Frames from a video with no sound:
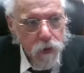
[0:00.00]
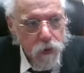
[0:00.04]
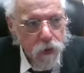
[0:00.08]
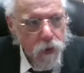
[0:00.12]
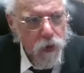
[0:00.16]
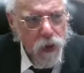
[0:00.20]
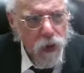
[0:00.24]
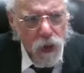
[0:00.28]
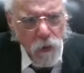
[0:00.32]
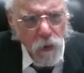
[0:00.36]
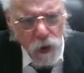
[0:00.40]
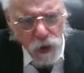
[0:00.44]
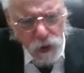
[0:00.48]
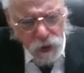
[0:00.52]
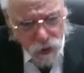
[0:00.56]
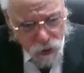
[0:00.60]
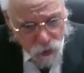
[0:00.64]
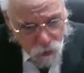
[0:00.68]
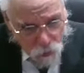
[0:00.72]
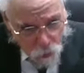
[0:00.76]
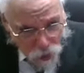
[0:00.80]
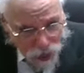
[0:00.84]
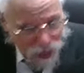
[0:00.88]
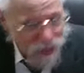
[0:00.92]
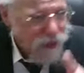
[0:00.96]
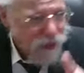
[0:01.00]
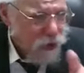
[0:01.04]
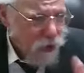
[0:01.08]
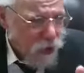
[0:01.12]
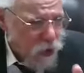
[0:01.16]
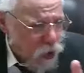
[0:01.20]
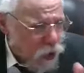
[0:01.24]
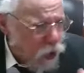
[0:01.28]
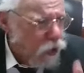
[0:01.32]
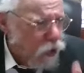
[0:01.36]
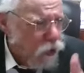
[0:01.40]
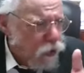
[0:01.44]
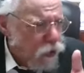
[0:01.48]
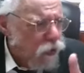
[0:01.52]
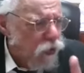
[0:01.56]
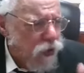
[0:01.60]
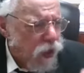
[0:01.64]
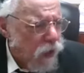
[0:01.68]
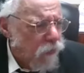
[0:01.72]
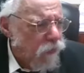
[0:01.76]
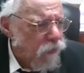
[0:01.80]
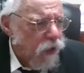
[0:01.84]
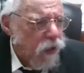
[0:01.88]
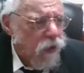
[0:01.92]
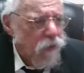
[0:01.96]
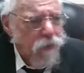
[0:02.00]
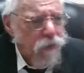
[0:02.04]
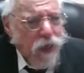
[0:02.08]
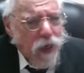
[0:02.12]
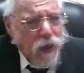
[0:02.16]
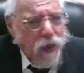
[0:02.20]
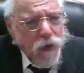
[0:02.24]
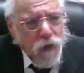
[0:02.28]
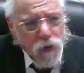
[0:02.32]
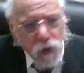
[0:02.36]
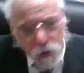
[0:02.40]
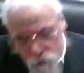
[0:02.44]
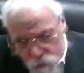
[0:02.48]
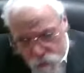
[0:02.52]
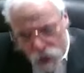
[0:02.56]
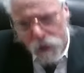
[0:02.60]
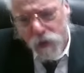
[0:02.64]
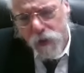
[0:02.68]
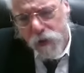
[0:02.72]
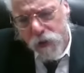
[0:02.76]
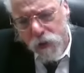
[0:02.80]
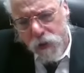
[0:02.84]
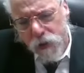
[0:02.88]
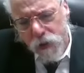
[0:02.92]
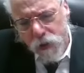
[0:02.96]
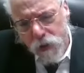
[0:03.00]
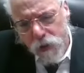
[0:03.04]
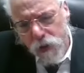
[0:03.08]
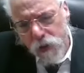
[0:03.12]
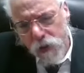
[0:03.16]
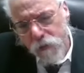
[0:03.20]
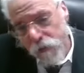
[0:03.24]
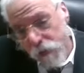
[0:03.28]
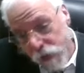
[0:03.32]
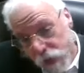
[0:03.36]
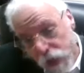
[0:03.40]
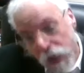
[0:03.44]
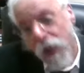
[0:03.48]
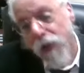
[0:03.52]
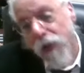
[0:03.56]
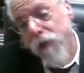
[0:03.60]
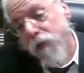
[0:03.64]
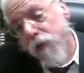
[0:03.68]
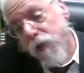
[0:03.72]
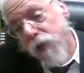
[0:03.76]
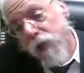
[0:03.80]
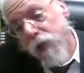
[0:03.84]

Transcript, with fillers: So in other words, when you could do something about it, you must. You can't.